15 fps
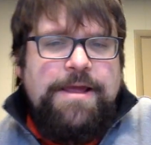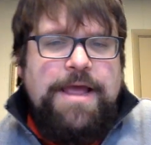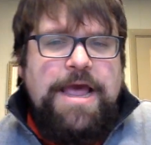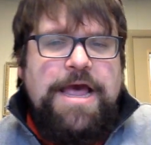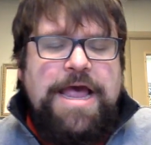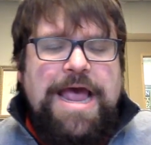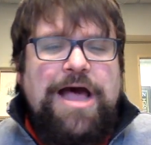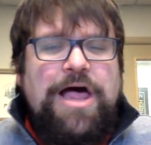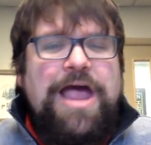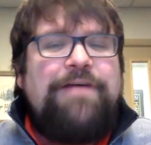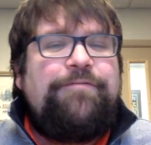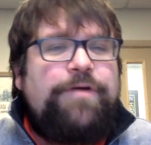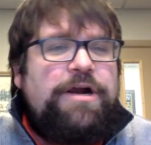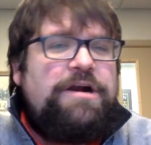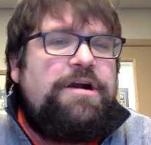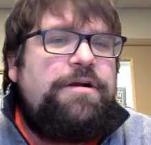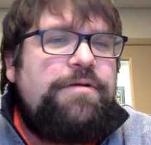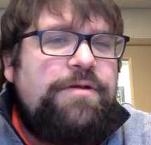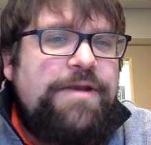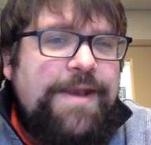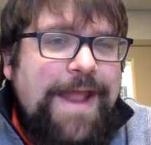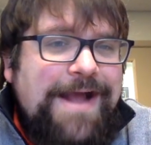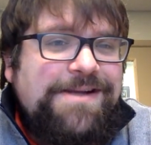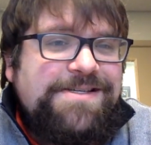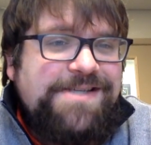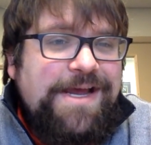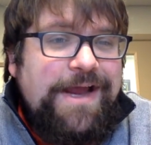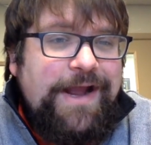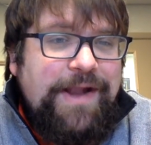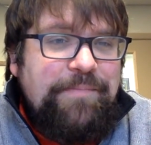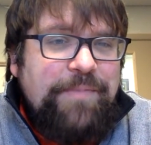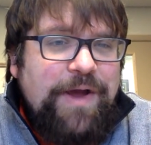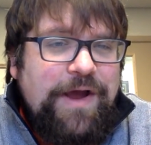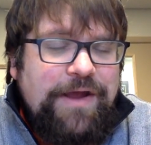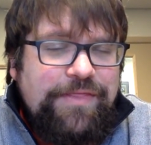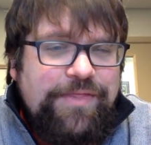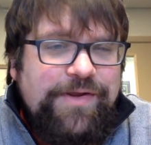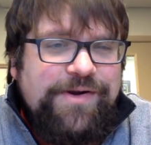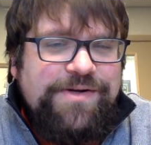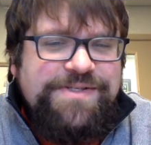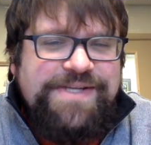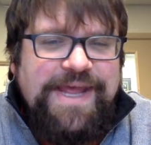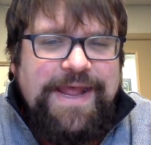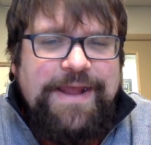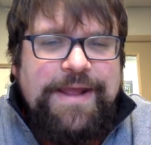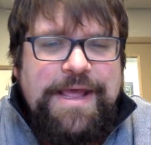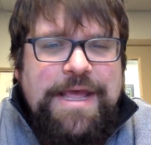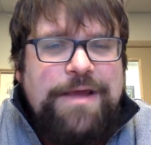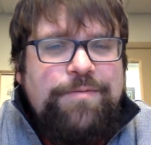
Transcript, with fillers: However, next time on Thursday,